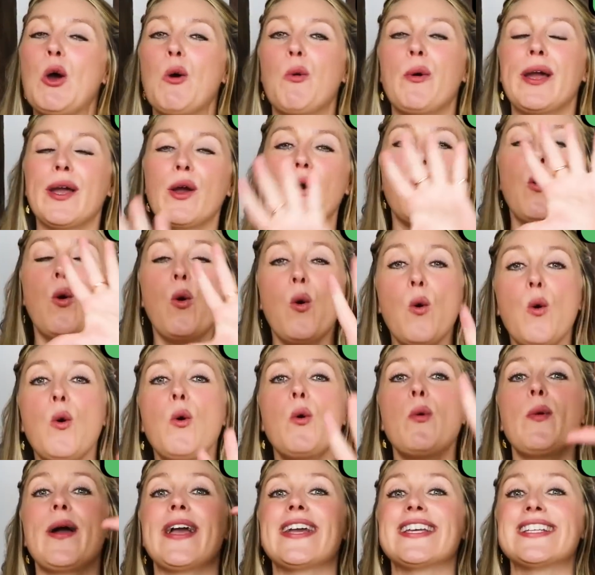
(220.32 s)
We're
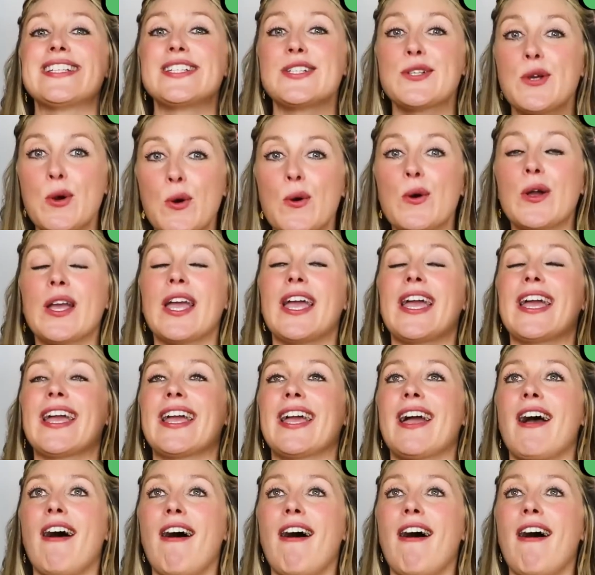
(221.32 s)
always talking